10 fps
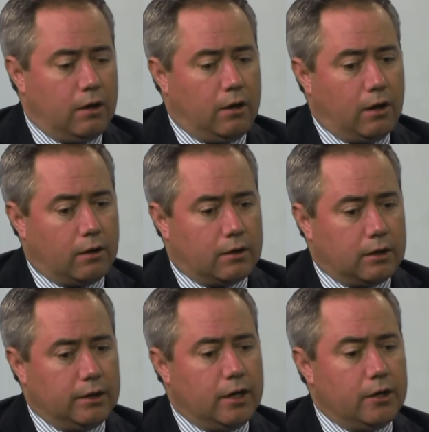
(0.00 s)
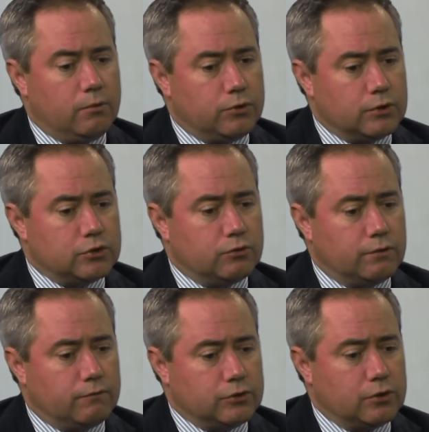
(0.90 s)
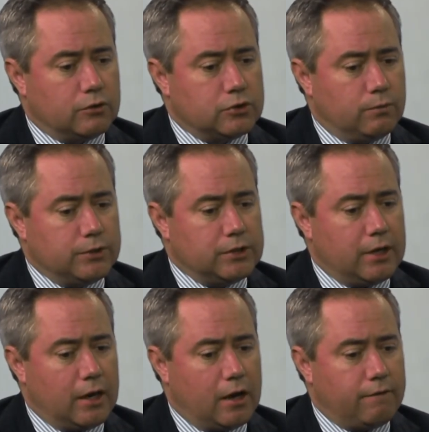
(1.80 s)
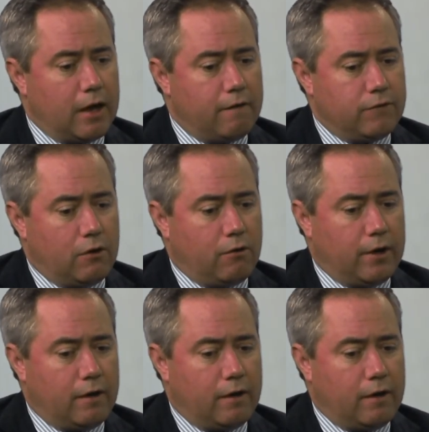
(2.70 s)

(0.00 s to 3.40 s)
you know, clearly with the sort of results that we're seeing out of Havieron,